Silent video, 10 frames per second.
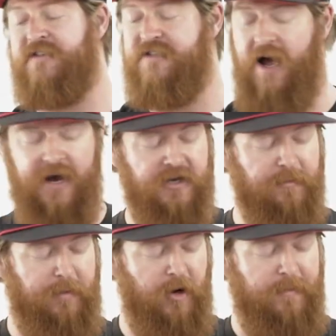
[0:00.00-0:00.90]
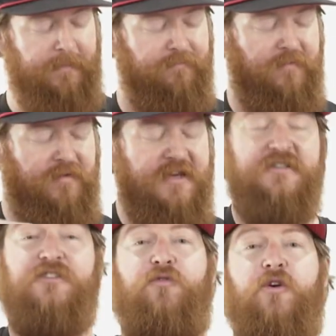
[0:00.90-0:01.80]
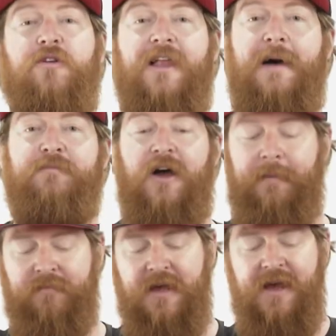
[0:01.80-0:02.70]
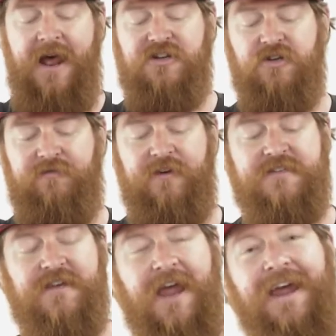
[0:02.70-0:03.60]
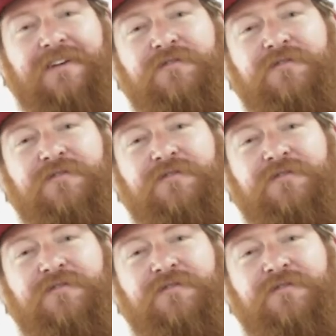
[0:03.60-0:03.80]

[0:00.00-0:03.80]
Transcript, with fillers: side compartment. This is for your laptop. It actually fits a